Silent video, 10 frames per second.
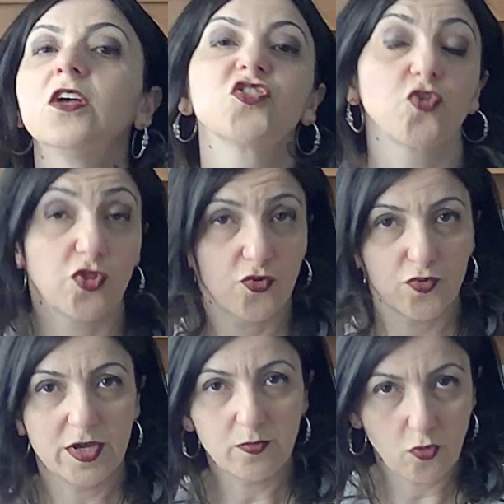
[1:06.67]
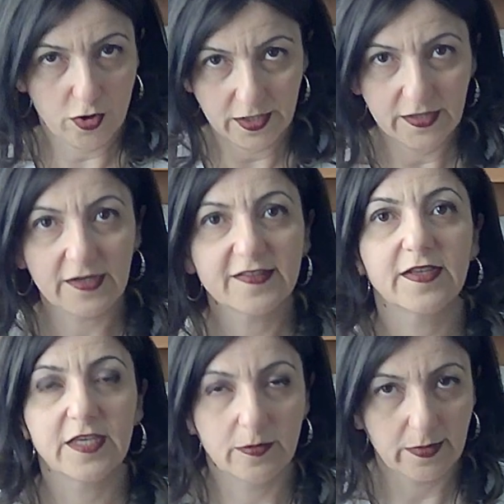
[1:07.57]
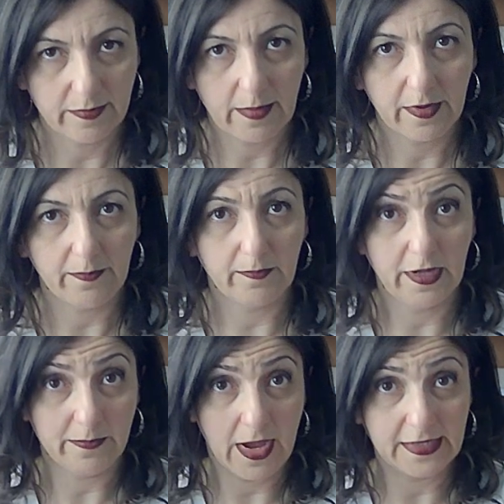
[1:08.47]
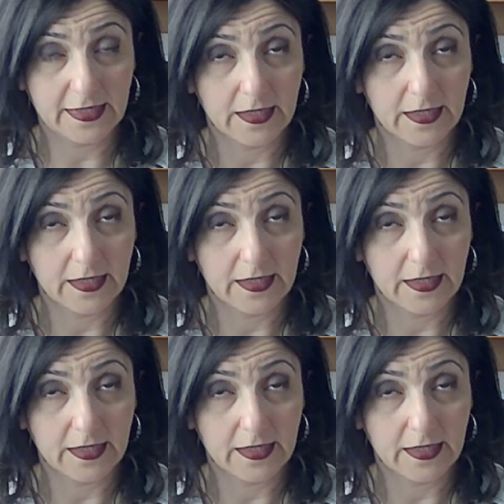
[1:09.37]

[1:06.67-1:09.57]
So 3 important things to keep in mind.